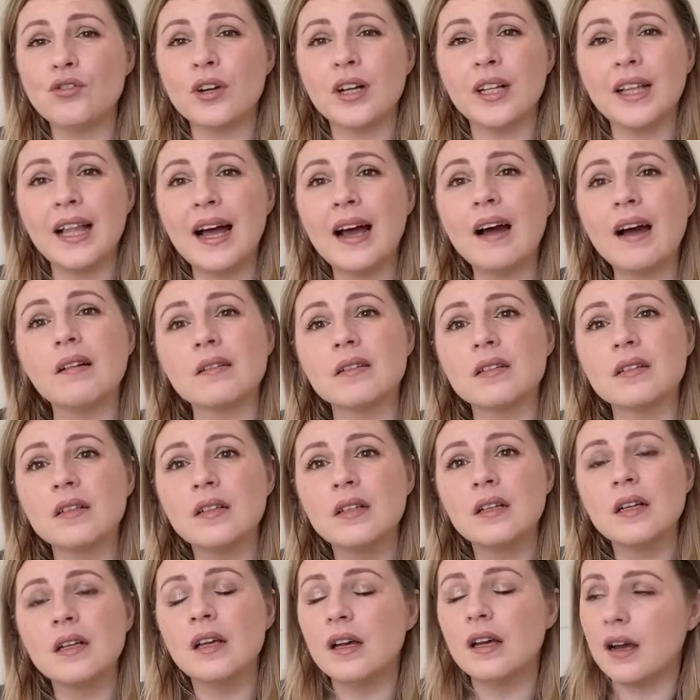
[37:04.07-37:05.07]
a cloud.
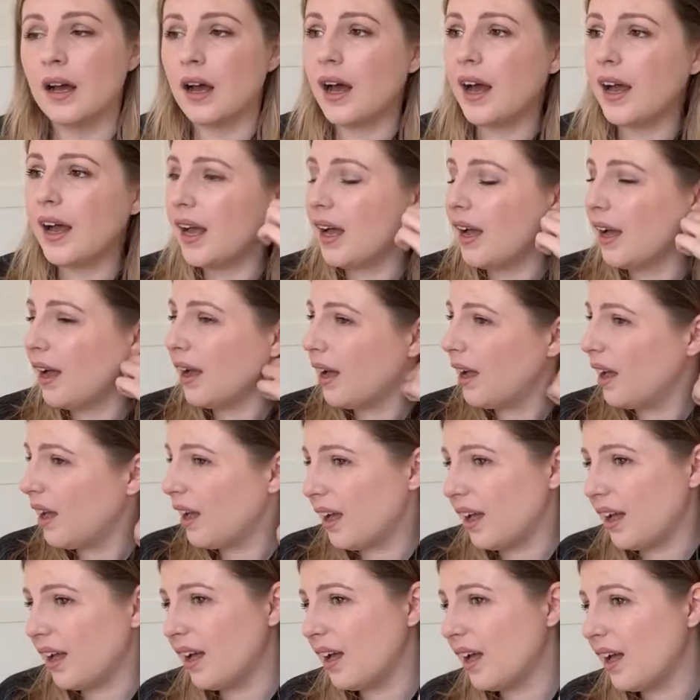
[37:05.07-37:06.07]
I,
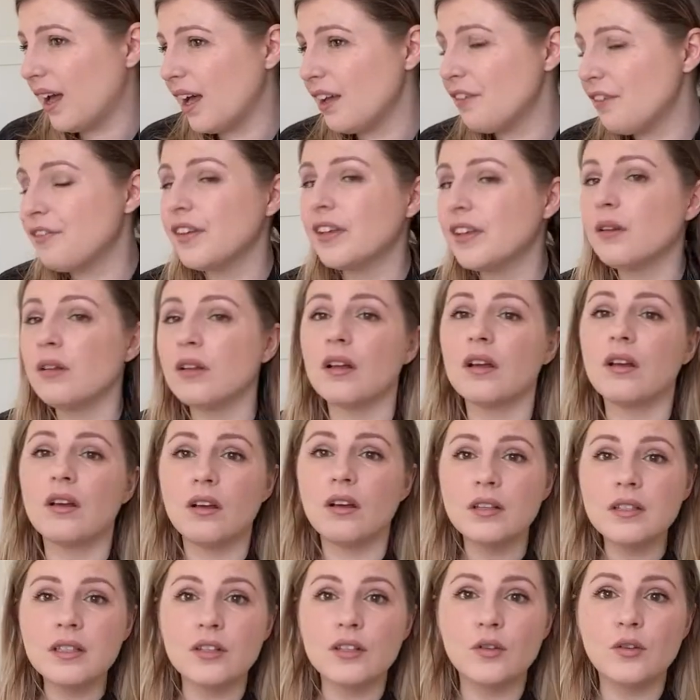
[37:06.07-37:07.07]
I feel
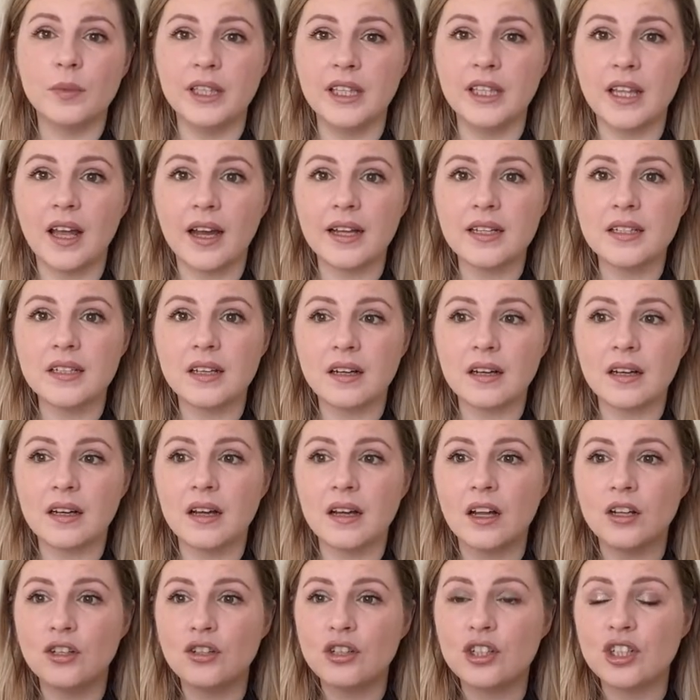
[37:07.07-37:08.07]
considerably lighter
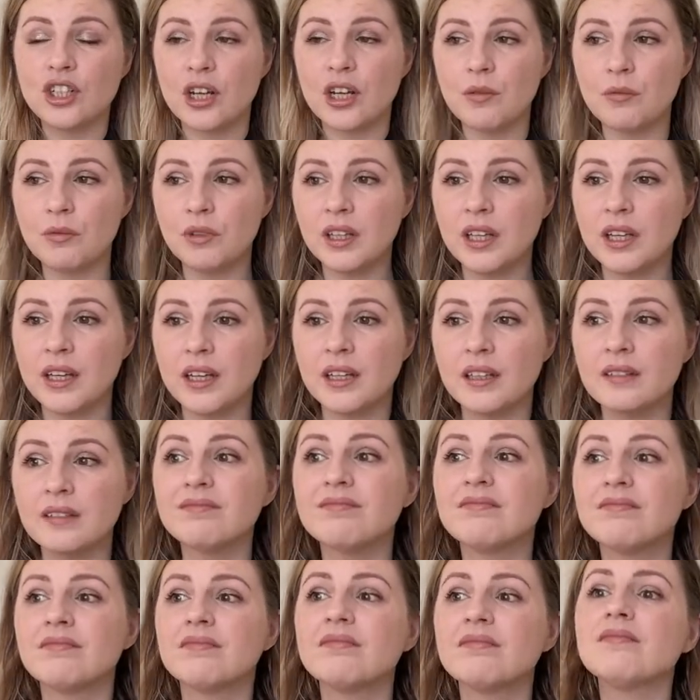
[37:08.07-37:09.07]
and just generally
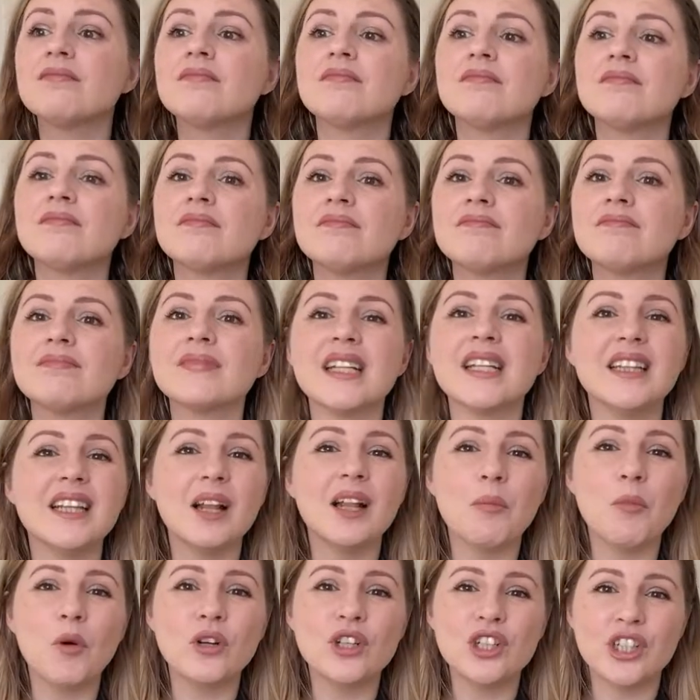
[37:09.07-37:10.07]
a
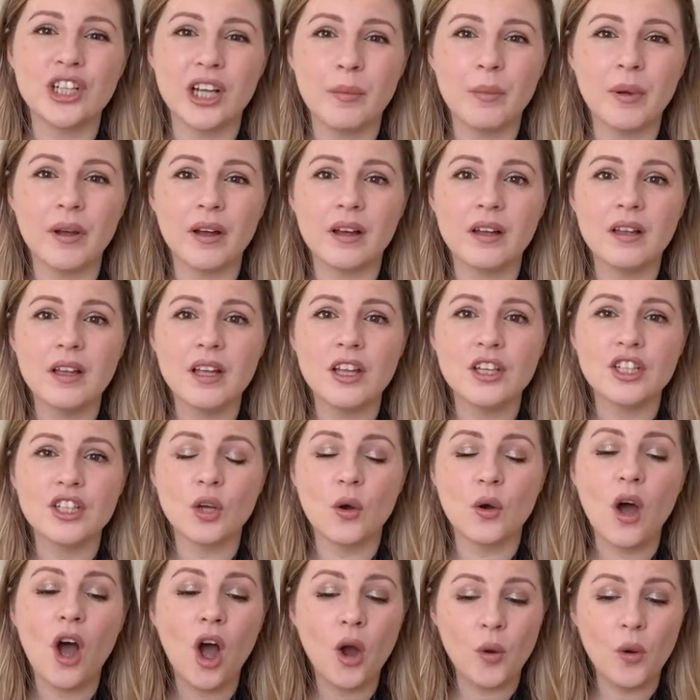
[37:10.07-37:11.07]
little more chipper.
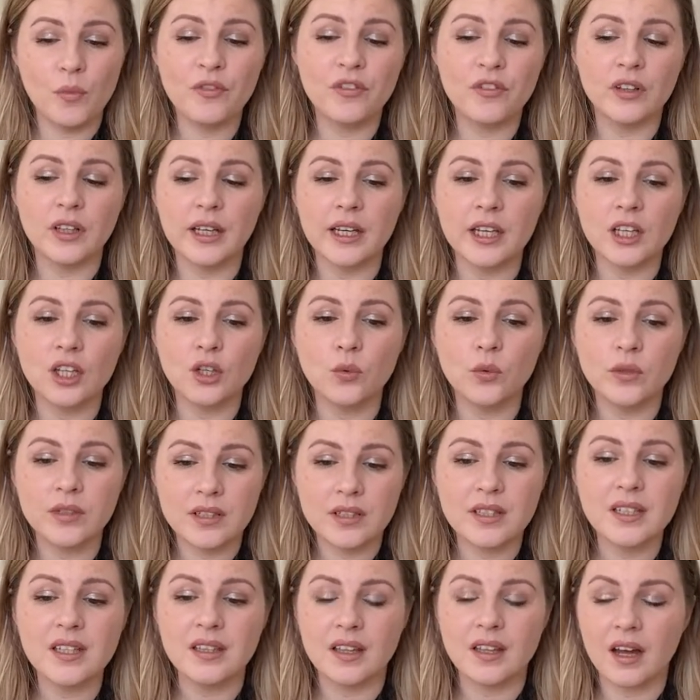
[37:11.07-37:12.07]
So hopefully you will
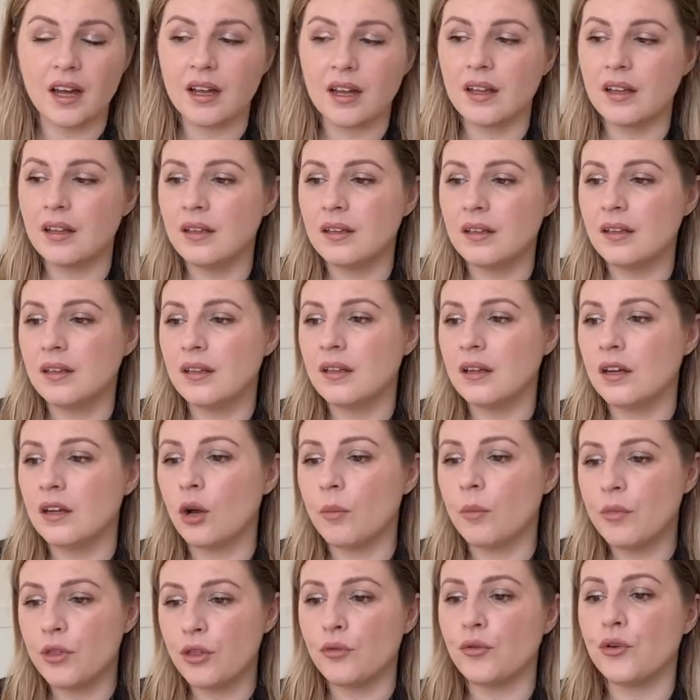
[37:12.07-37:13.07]
see that
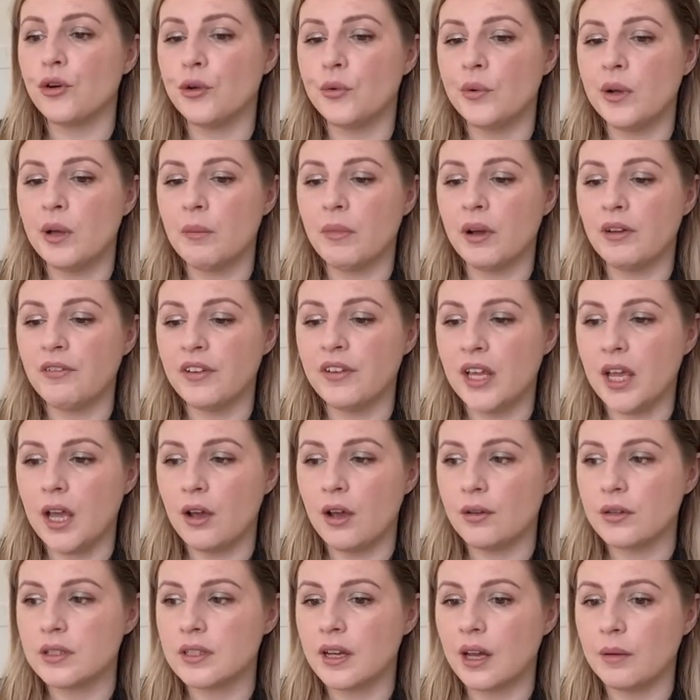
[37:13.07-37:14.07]
come through in my
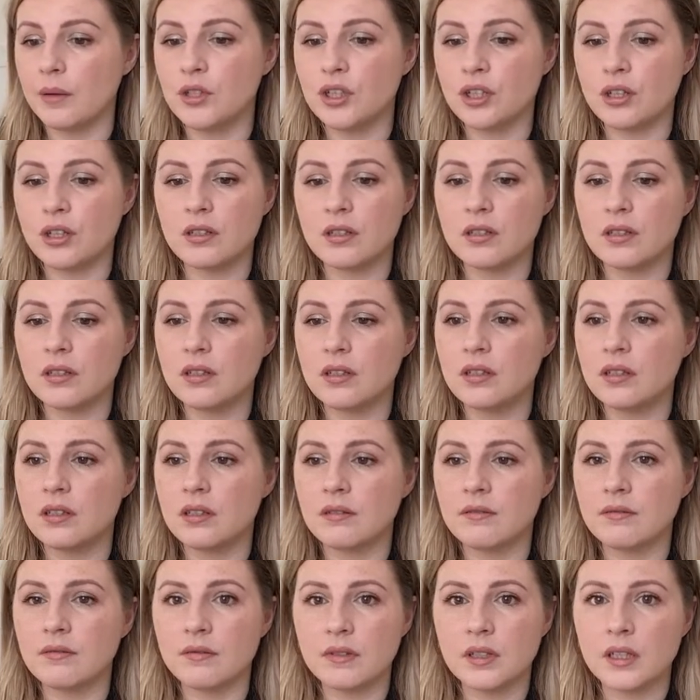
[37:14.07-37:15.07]
videos. I'm just,
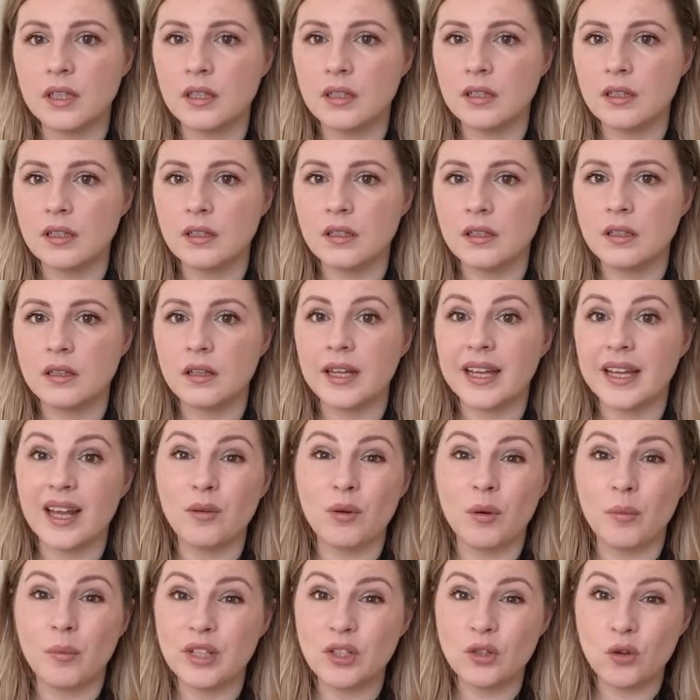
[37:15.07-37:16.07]
again,
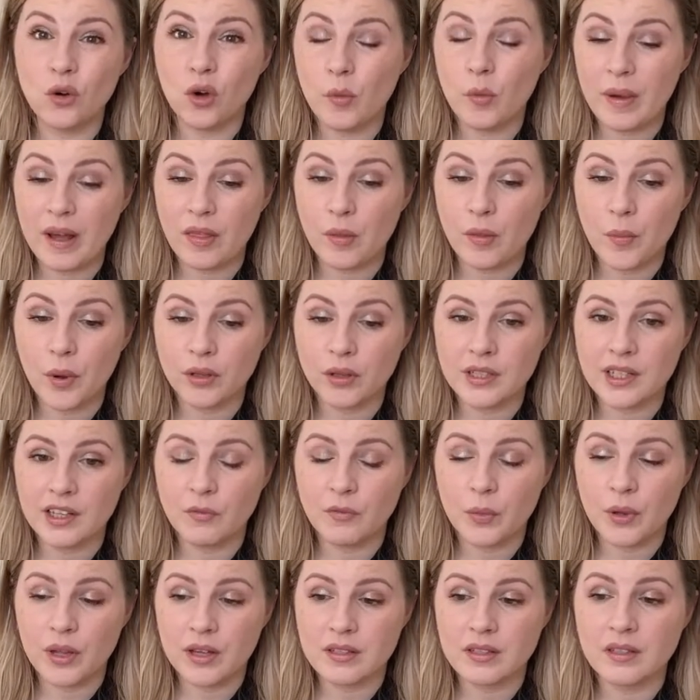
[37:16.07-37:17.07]
when we talk about the
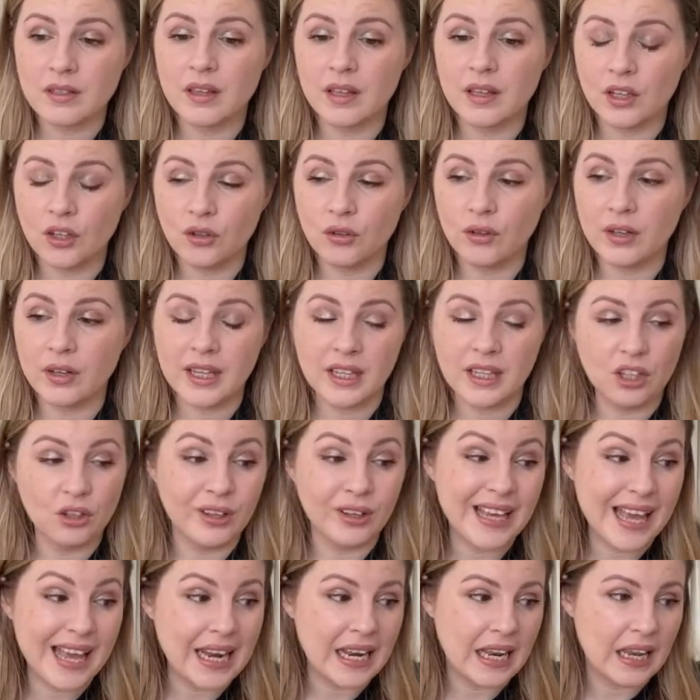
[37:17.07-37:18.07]
positive person thing, you'll, you'll
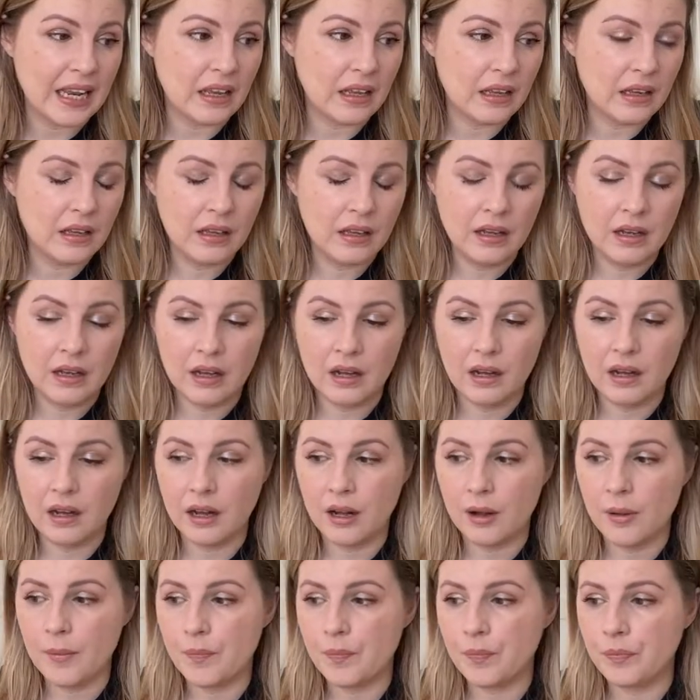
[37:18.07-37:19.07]
get it.
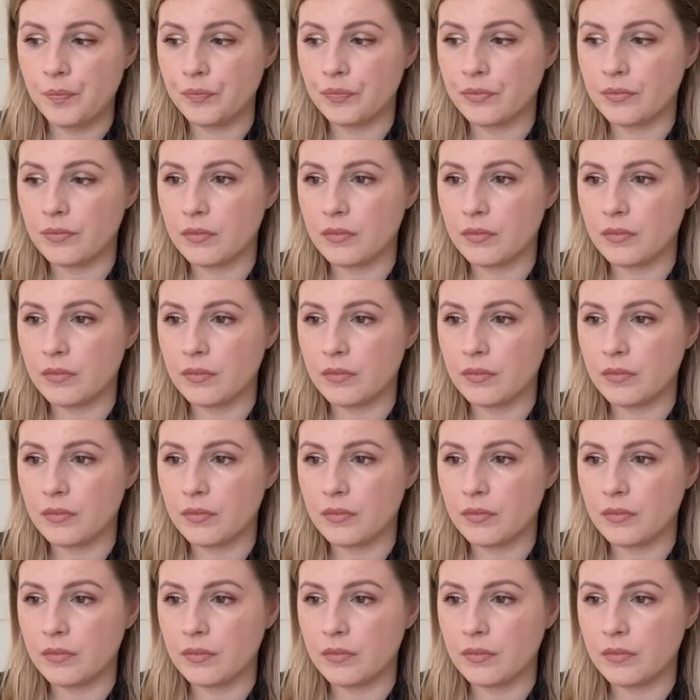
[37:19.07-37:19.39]
Um,